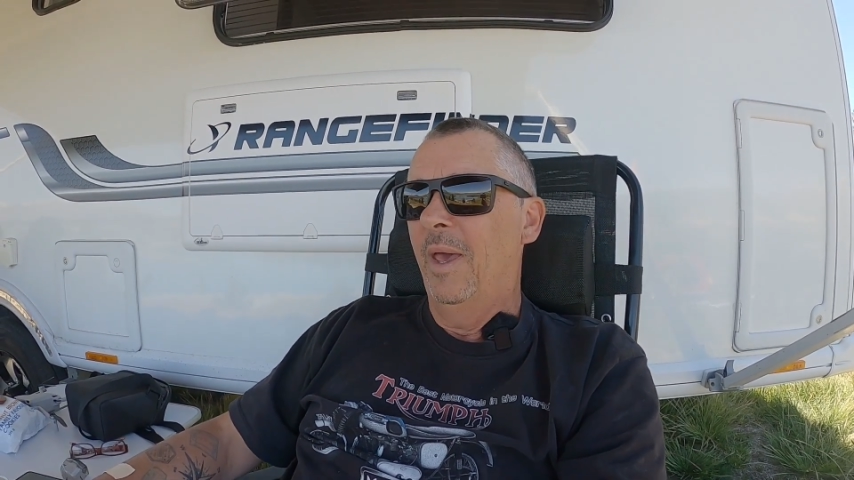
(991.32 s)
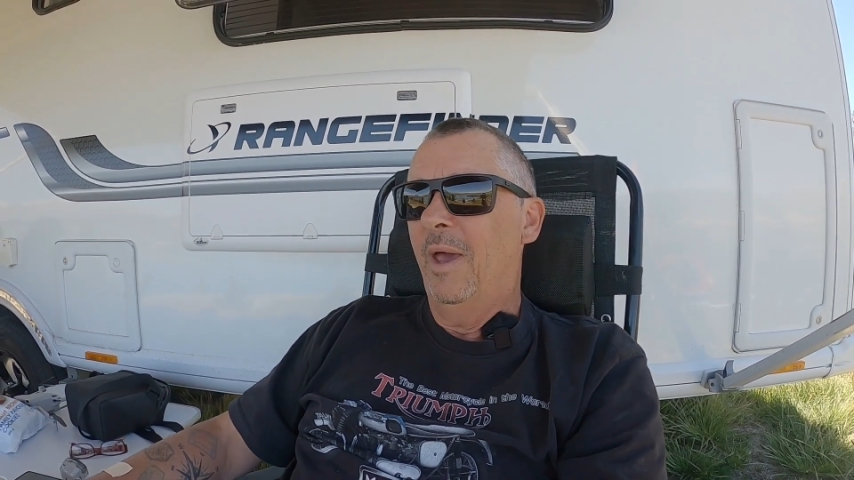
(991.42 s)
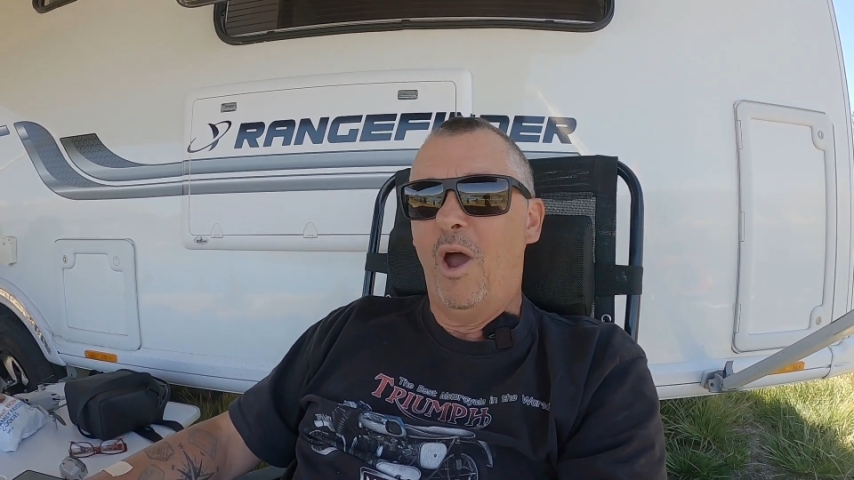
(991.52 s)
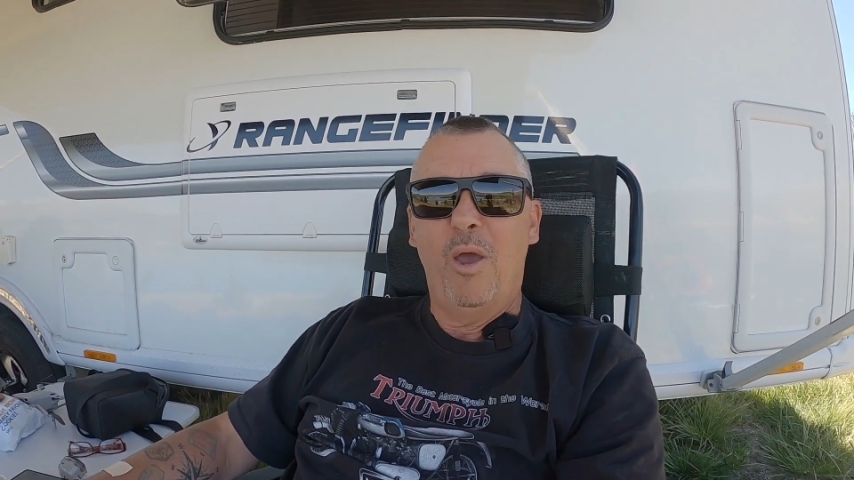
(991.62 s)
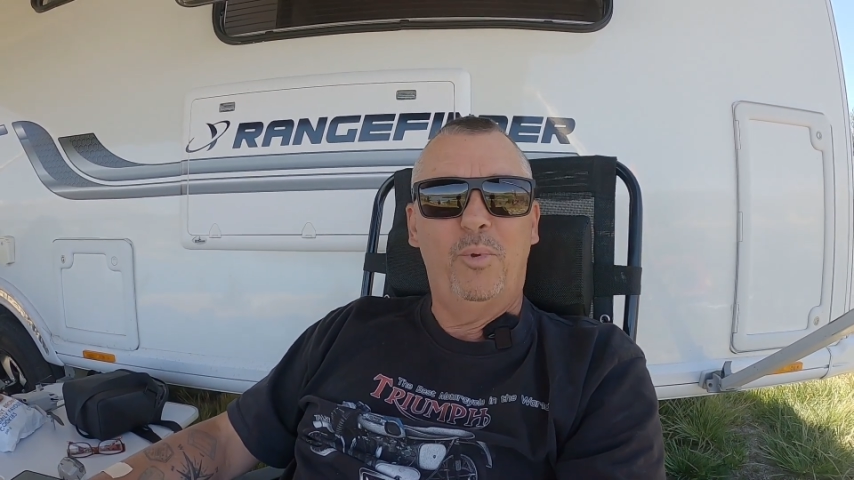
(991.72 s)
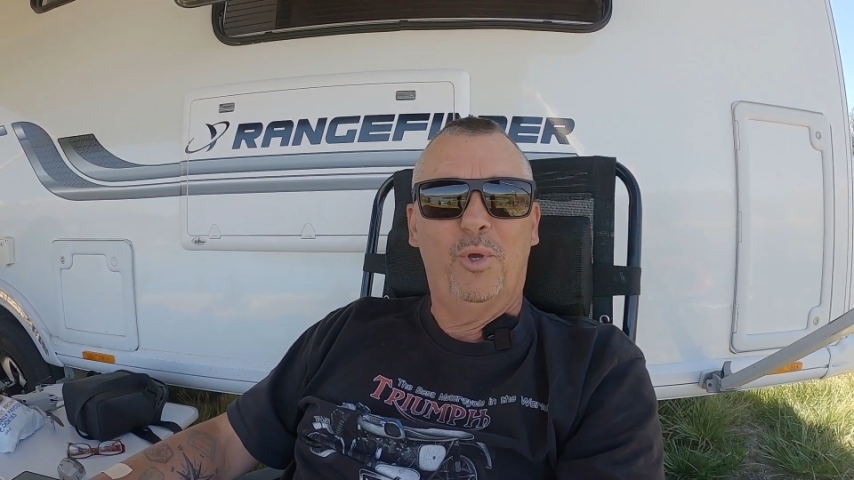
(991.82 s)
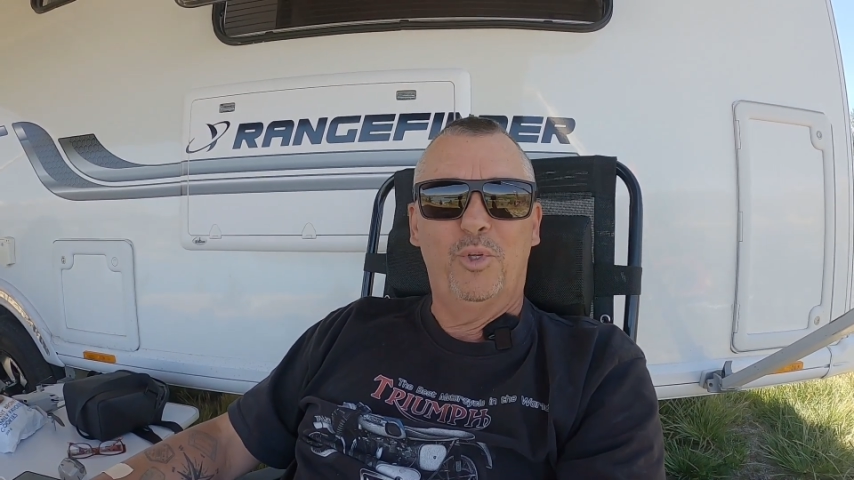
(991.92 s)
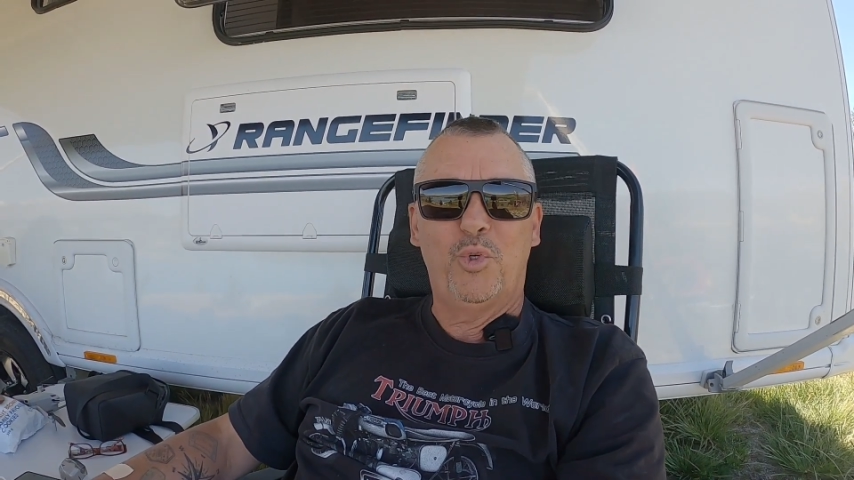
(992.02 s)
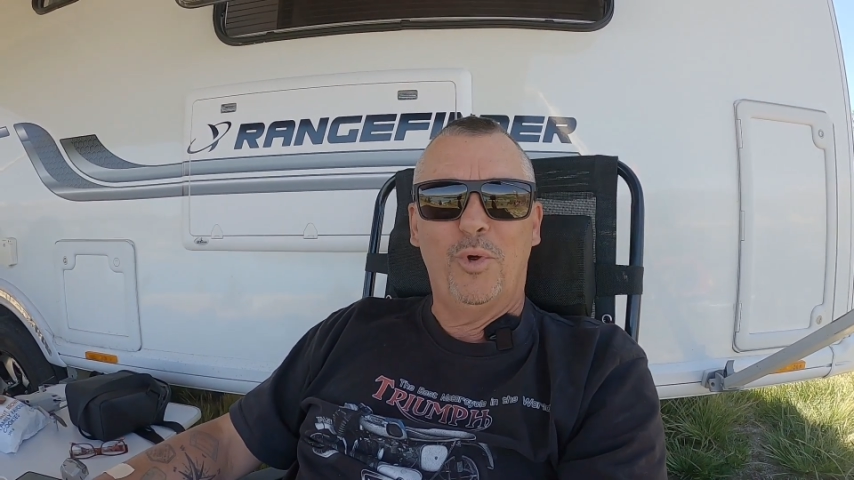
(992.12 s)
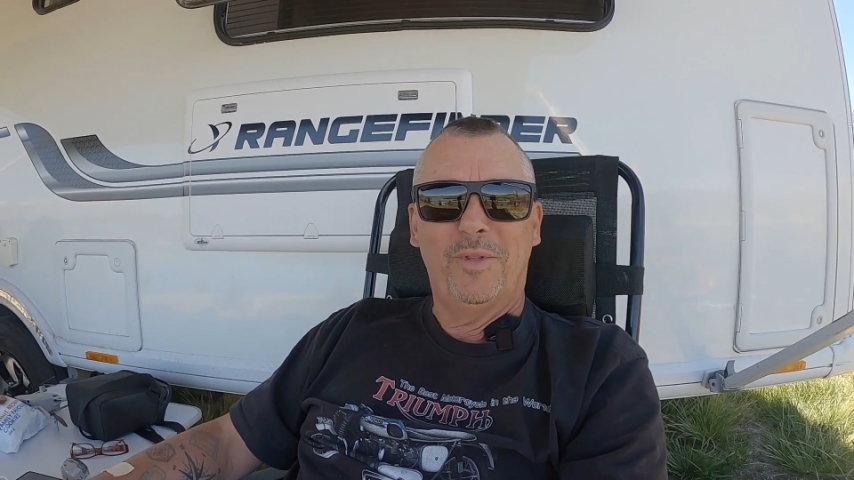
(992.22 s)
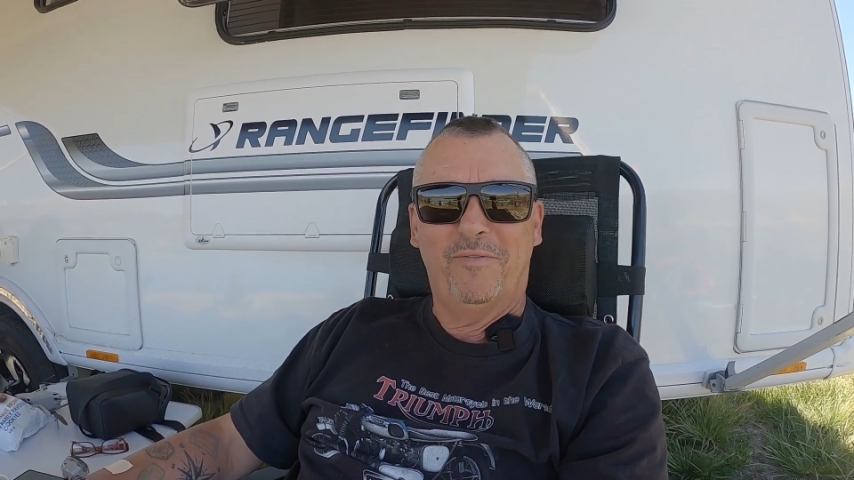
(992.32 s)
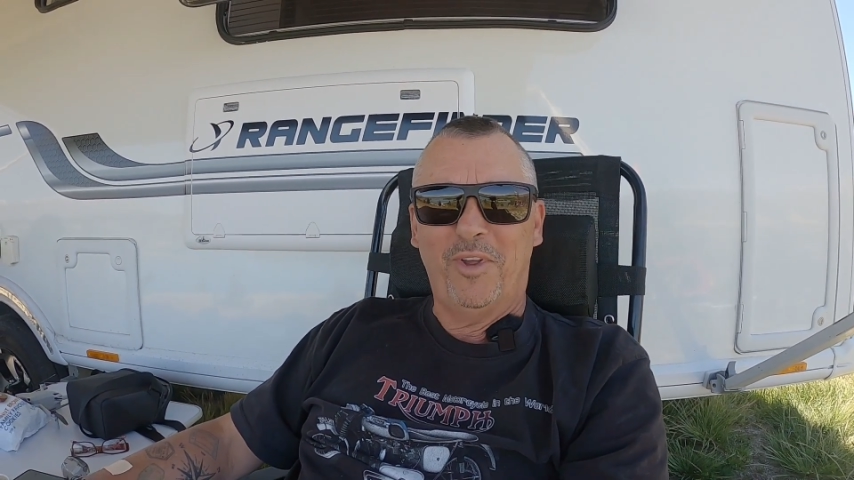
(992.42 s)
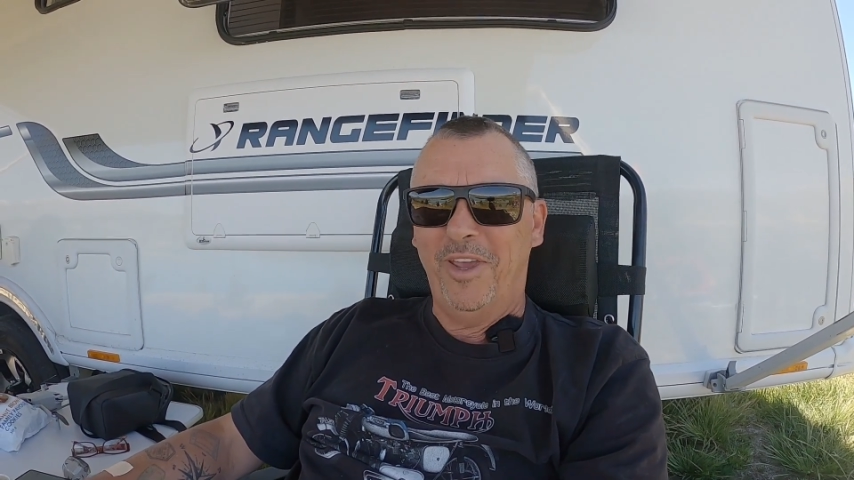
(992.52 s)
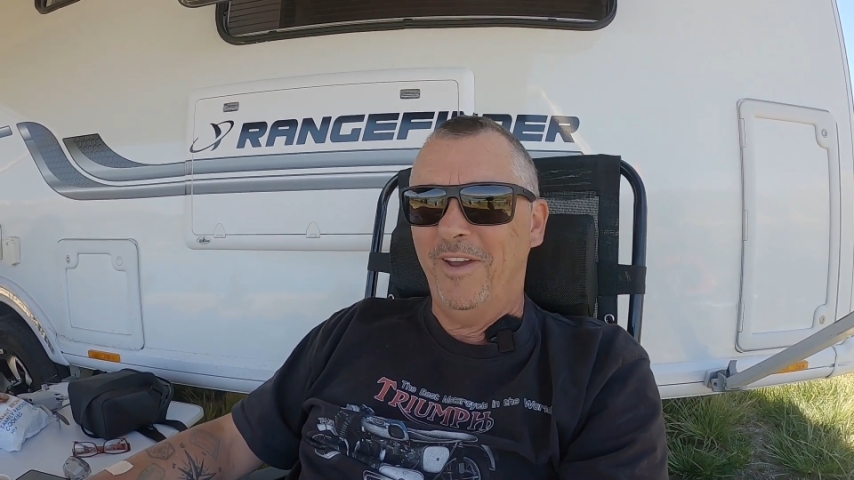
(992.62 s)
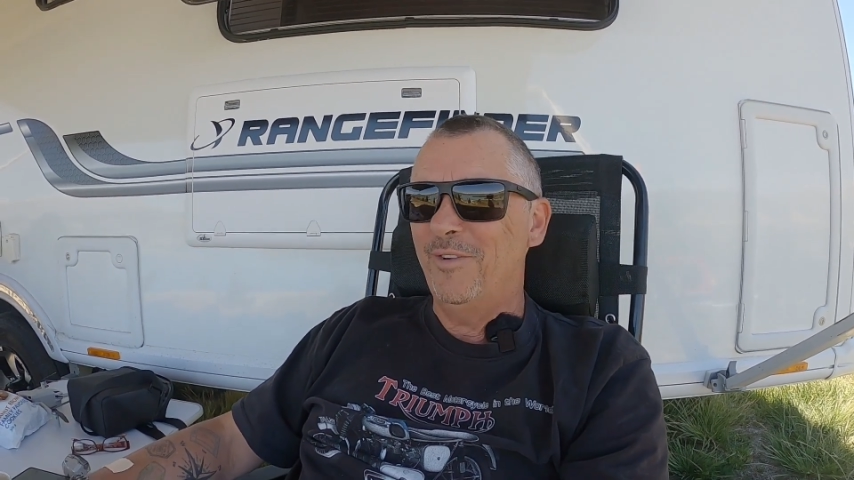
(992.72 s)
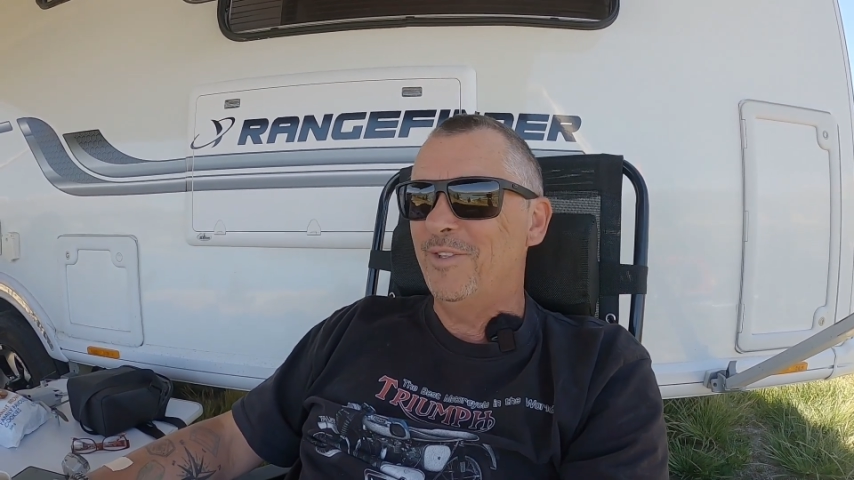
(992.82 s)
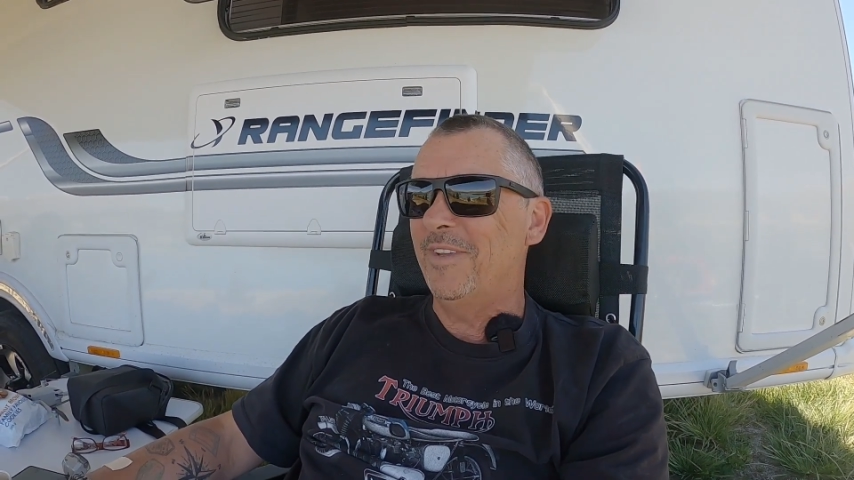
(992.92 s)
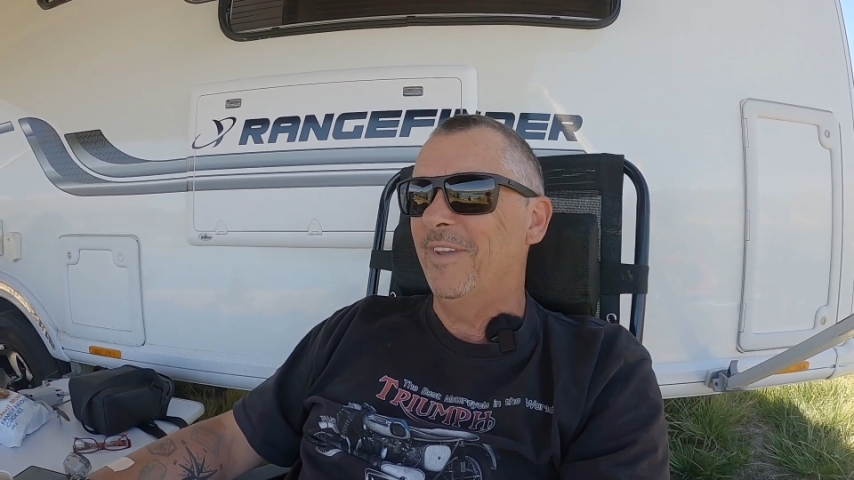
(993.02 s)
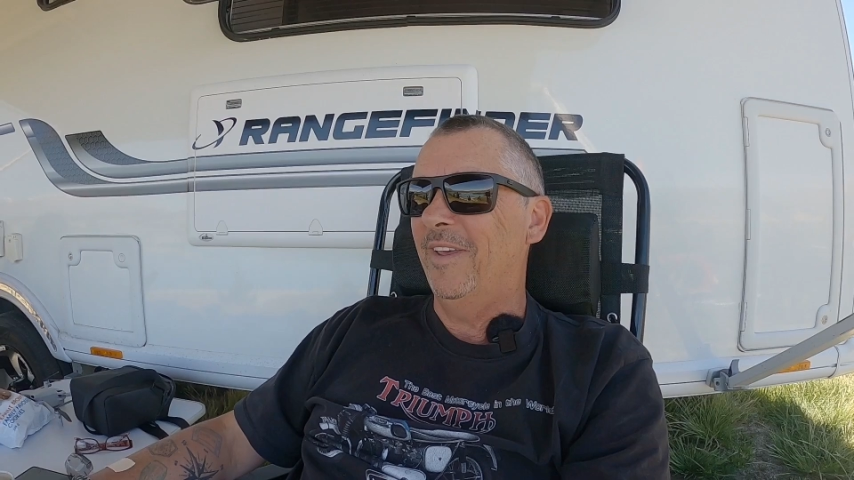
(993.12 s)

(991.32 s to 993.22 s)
I hope you're enjoying the videos,